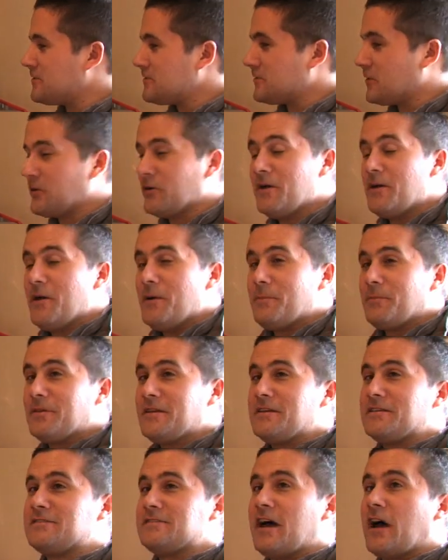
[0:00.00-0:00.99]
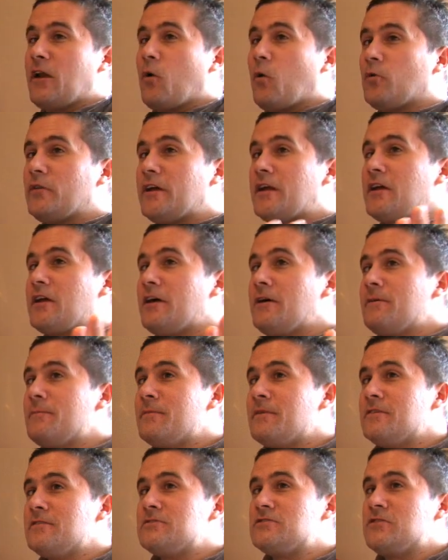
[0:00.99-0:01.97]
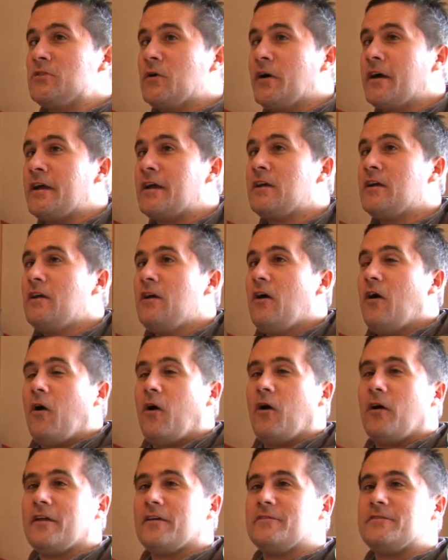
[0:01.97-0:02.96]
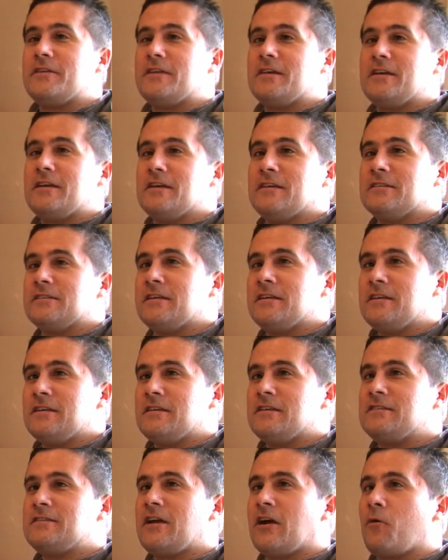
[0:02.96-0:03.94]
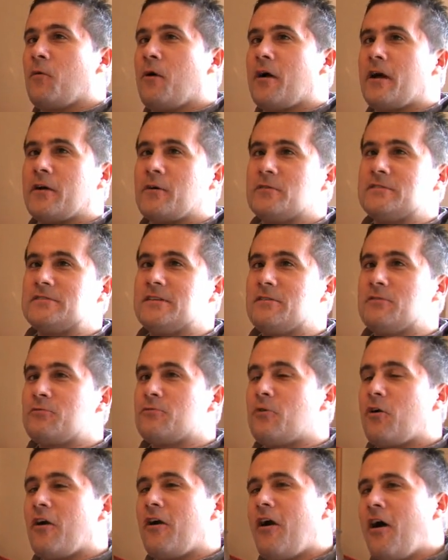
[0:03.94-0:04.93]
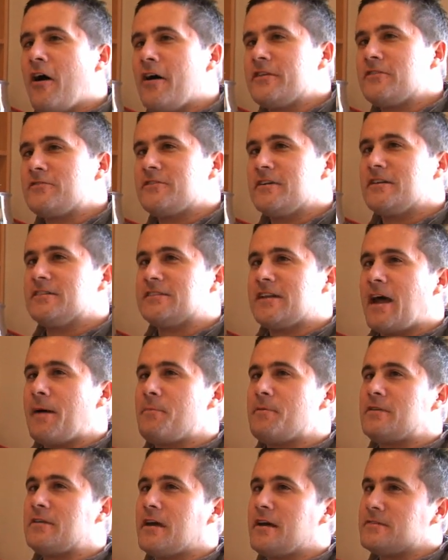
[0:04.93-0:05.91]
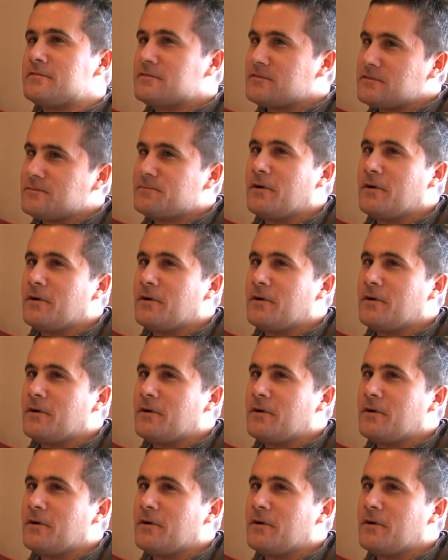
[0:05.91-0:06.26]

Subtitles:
So please not only come and enjoy all of the terroir cuisine through our entrees and appetizers,